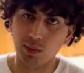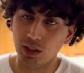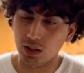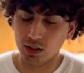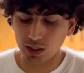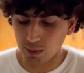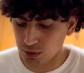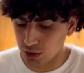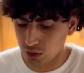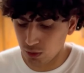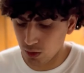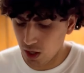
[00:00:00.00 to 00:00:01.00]
You know, it's up to
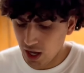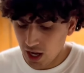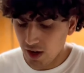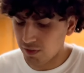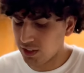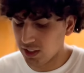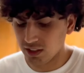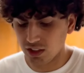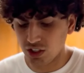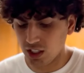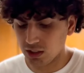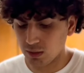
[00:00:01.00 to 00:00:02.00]
you. Everything's
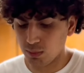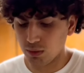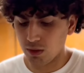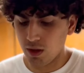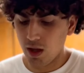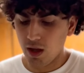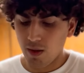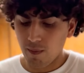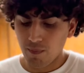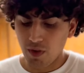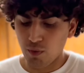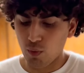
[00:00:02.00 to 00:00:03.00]
adjustable.
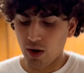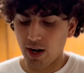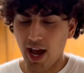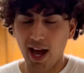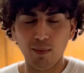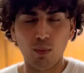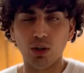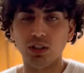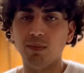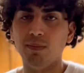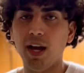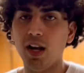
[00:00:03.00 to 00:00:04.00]
If you want to add more
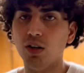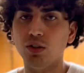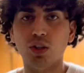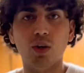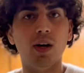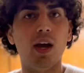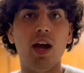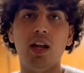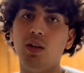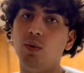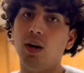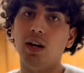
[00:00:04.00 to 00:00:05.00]
tomatoes, go ahead.
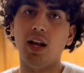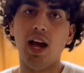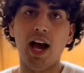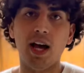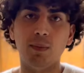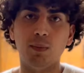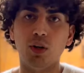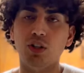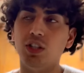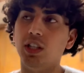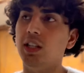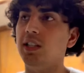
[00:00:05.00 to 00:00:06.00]
You want to add more
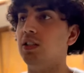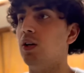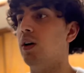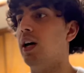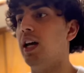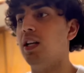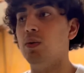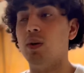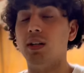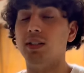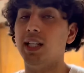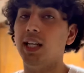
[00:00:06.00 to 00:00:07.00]
chilies, go ahead. You want
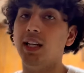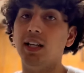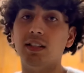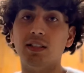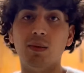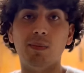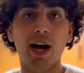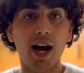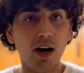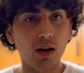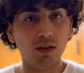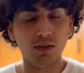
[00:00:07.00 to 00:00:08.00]
to take some
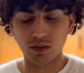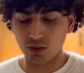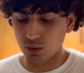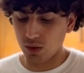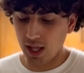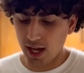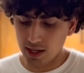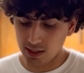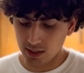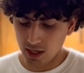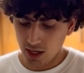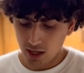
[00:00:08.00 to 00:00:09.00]
out, do less.
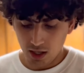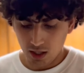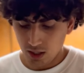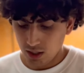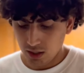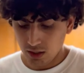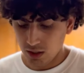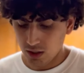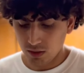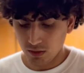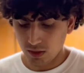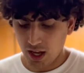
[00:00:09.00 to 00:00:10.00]
You
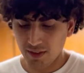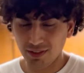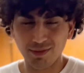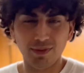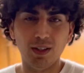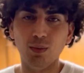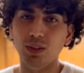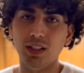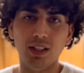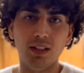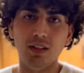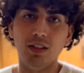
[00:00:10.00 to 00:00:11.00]
know, have some fun with
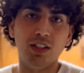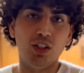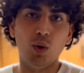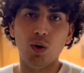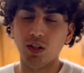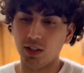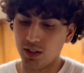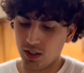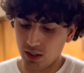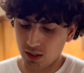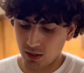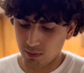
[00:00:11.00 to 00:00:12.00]
it, dude. It's yours.
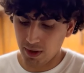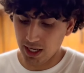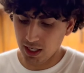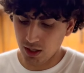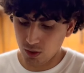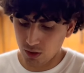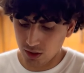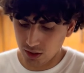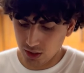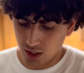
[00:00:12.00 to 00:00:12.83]
Make it yours.